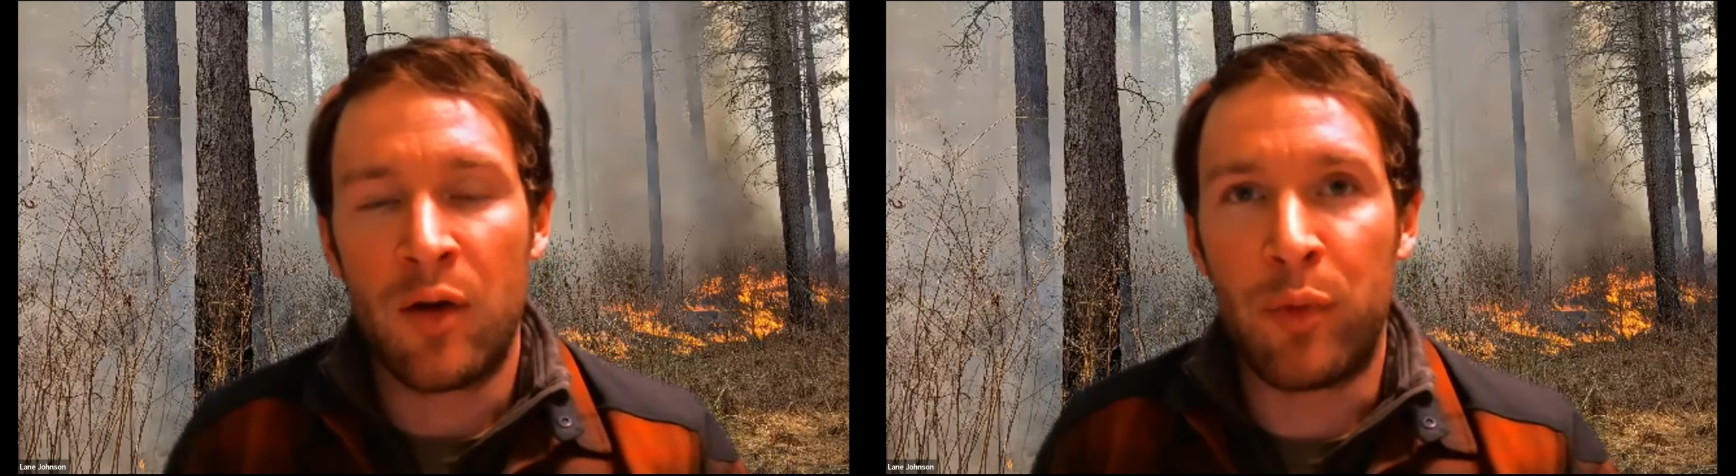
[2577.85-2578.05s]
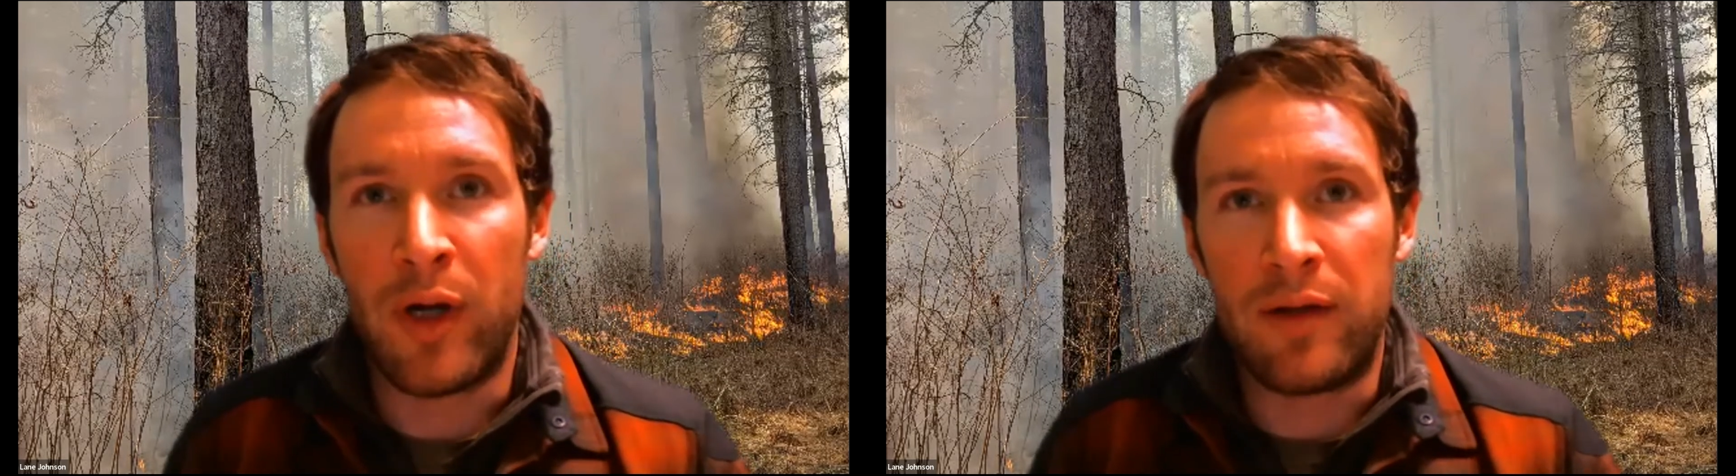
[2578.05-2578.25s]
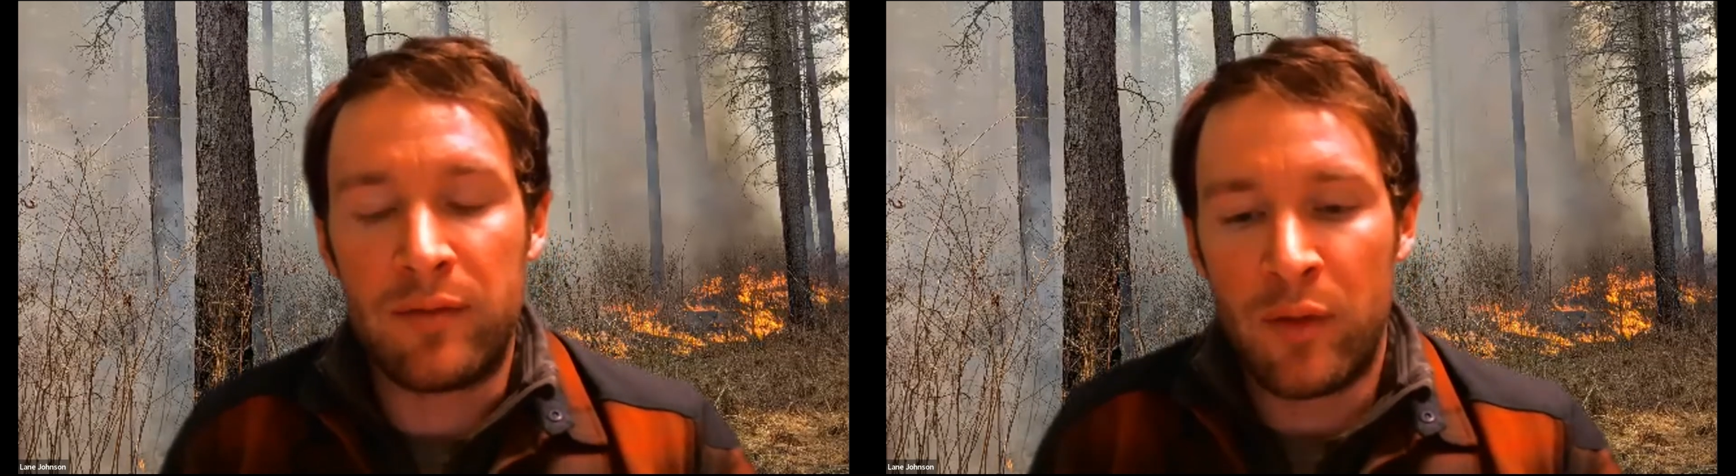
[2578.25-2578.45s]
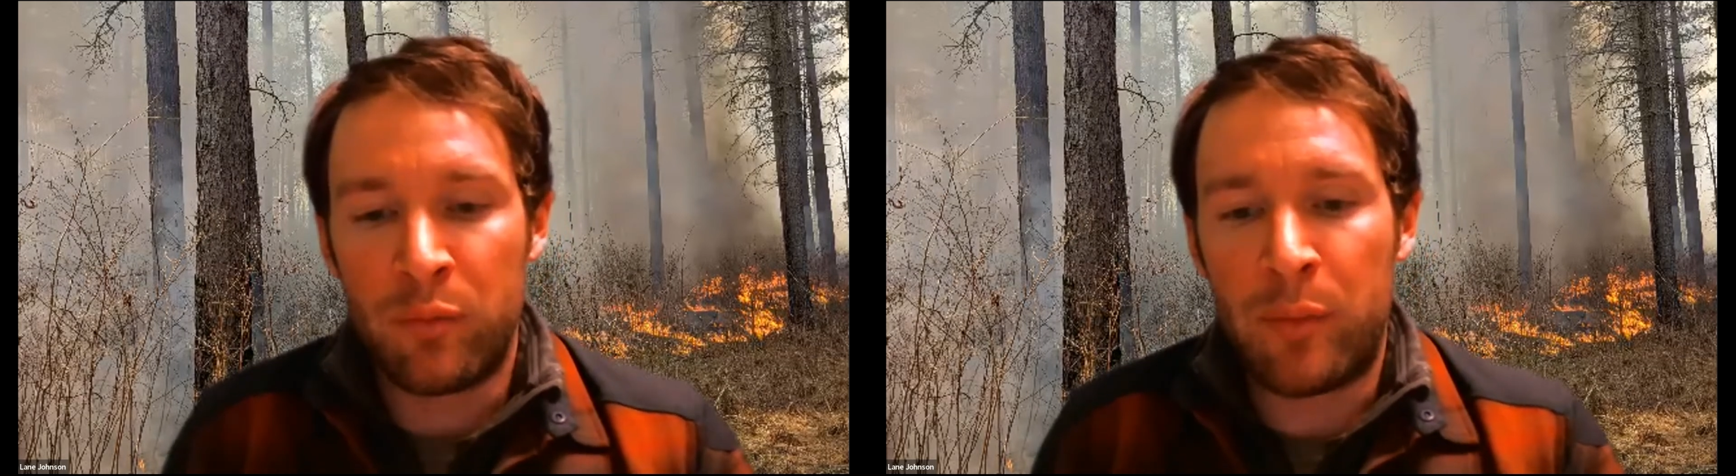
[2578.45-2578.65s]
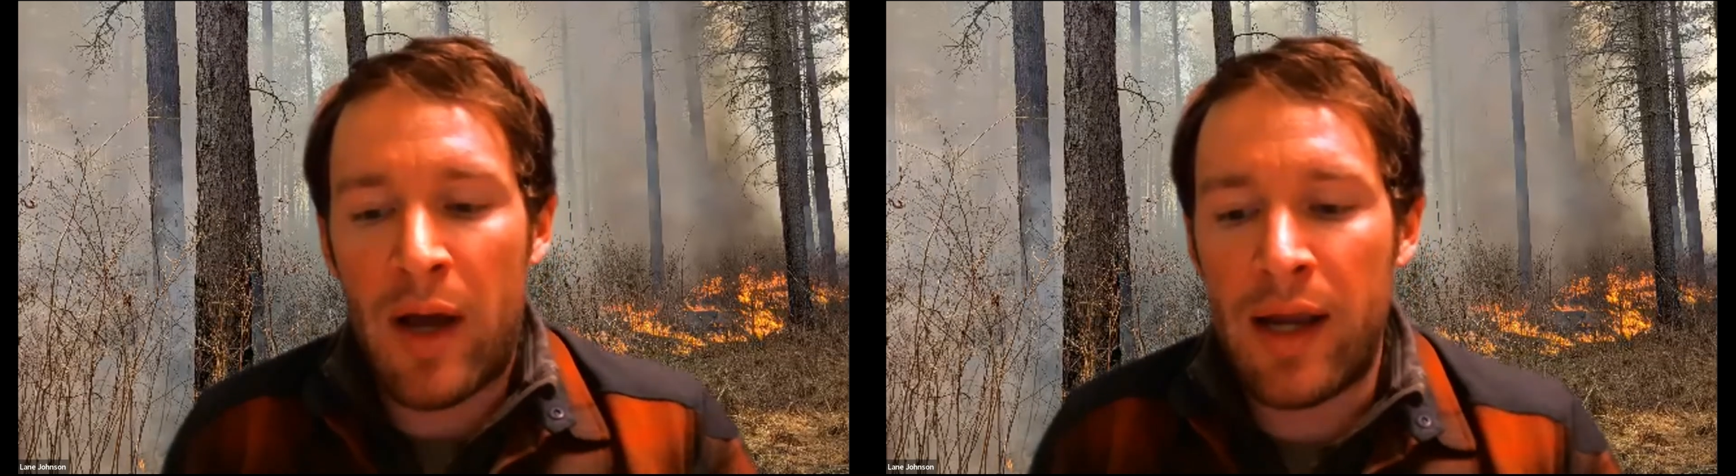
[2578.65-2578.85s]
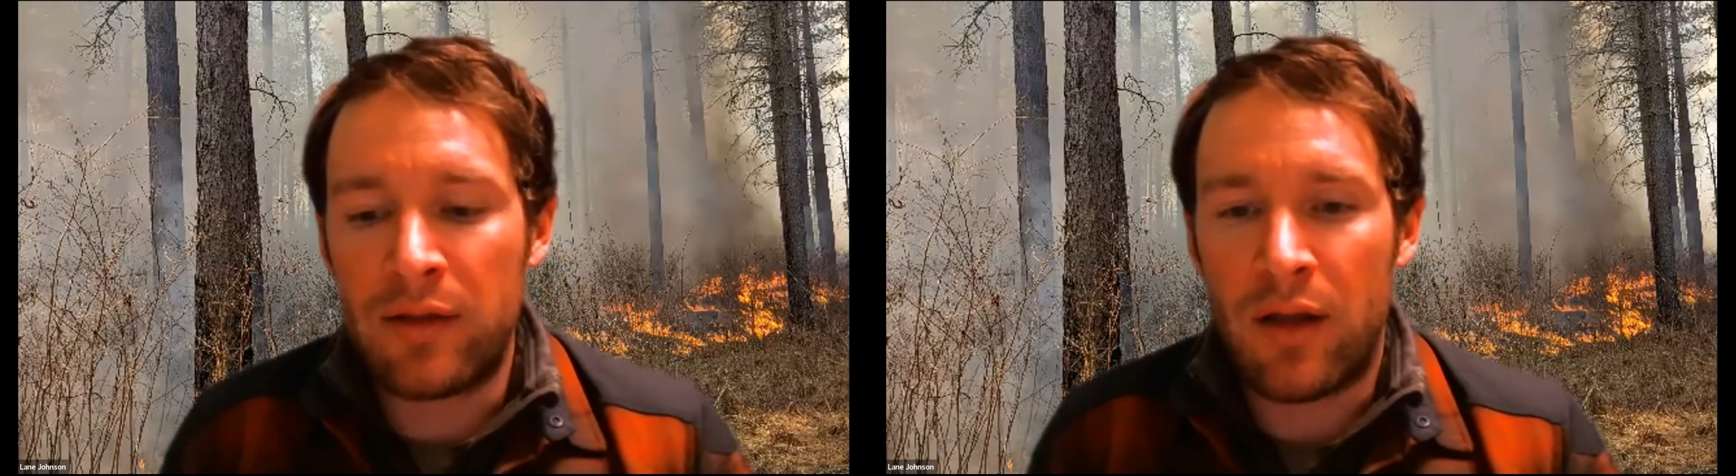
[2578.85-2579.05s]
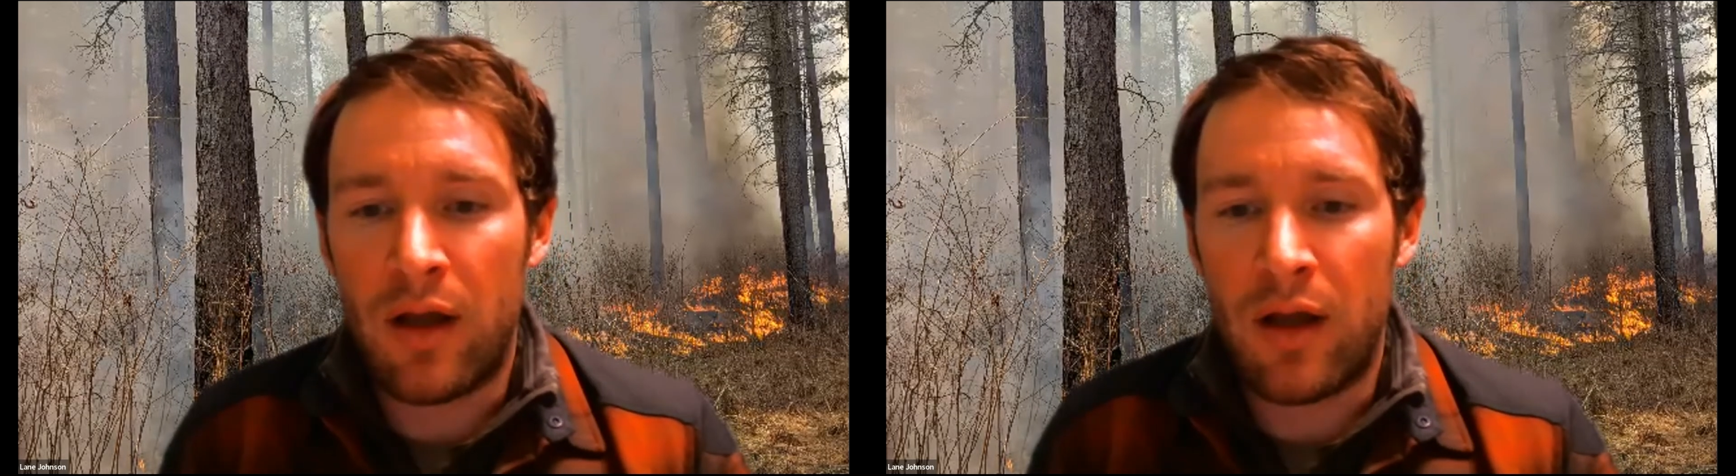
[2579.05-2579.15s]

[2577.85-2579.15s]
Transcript: But by and